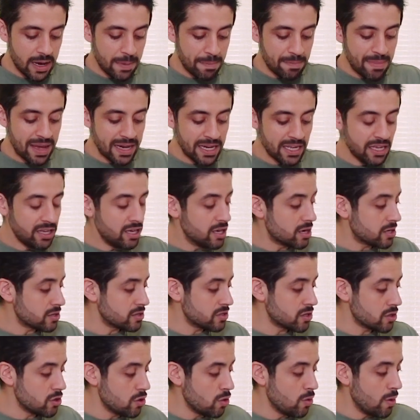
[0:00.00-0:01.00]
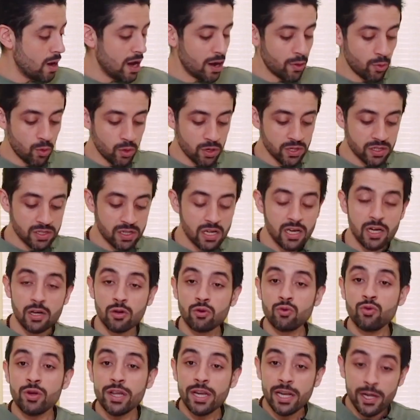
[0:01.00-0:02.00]
many years ago I was
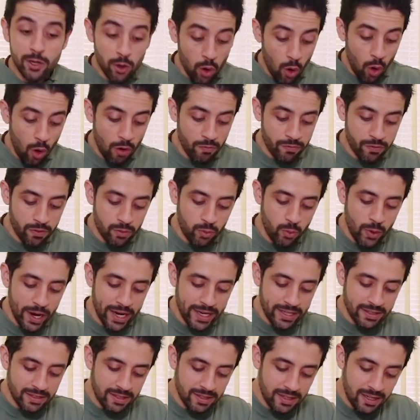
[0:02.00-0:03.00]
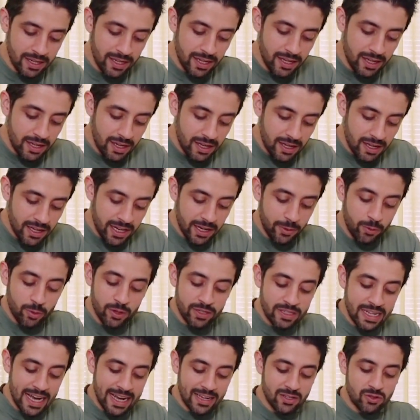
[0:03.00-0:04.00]
really overweight. It
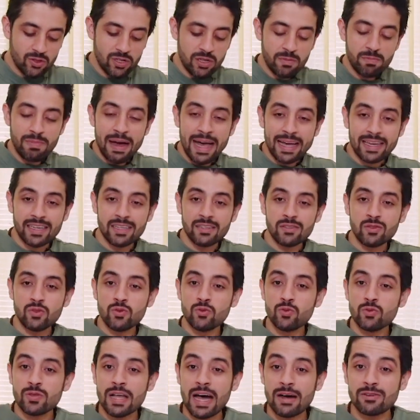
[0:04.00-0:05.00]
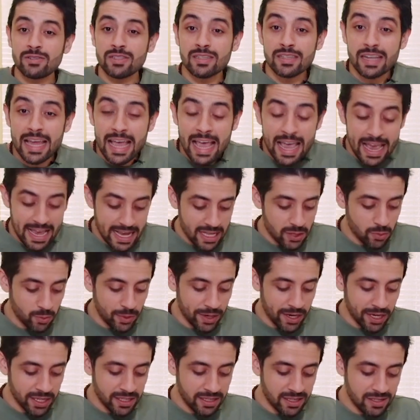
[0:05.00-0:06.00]
was actually back in 2008
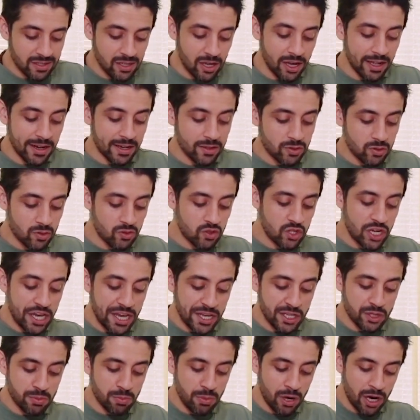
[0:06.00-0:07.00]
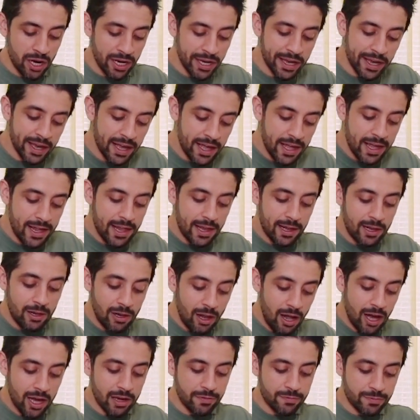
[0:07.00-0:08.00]
when I decided to change my
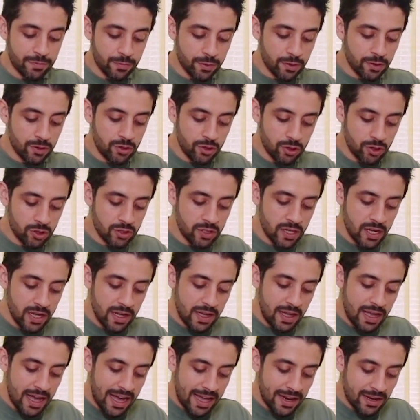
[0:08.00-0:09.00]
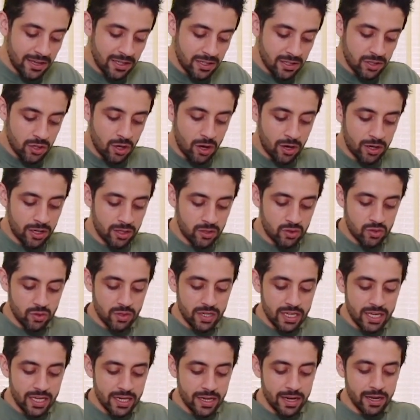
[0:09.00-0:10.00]
life for good, and I started to
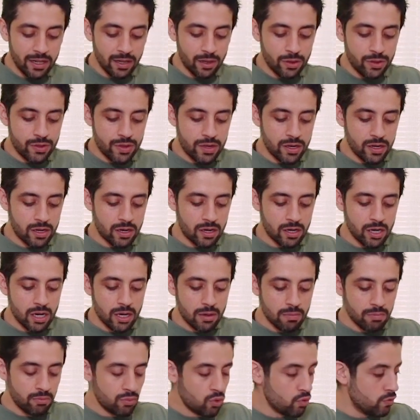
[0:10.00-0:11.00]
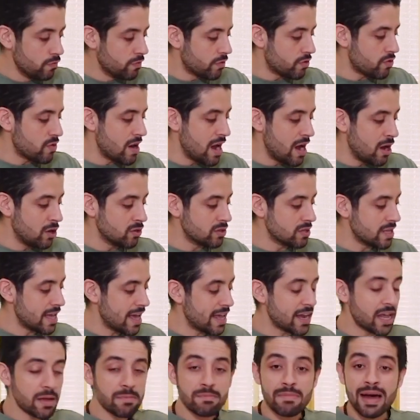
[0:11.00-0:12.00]
eat healthier, move around,
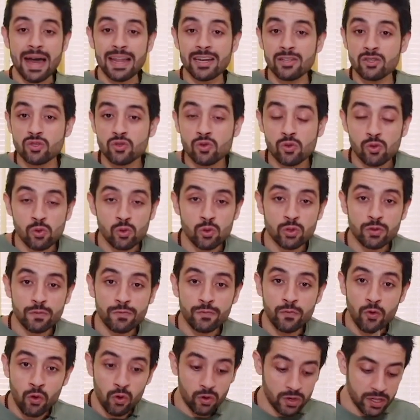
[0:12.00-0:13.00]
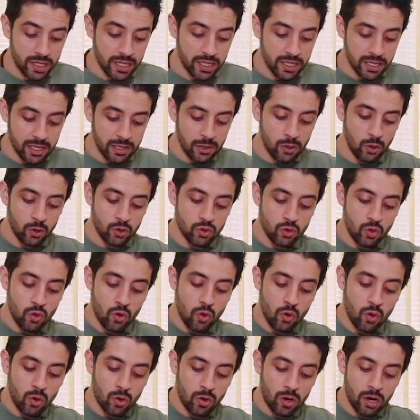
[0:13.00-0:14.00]
and I managed to lose 40 kilos
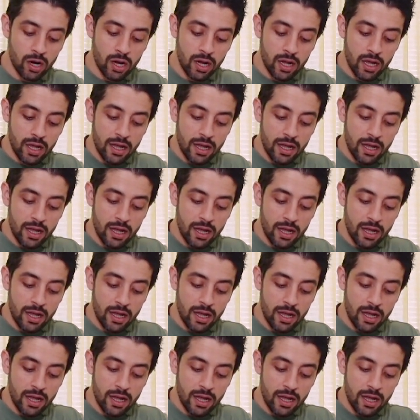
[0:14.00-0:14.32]
or